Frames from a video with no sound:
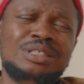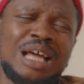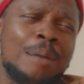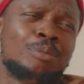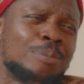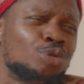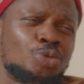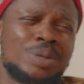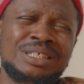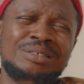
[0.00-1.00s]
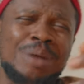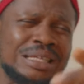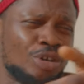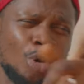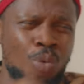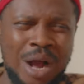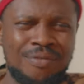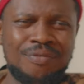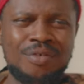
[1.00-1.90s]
I'm suspecting my second wife.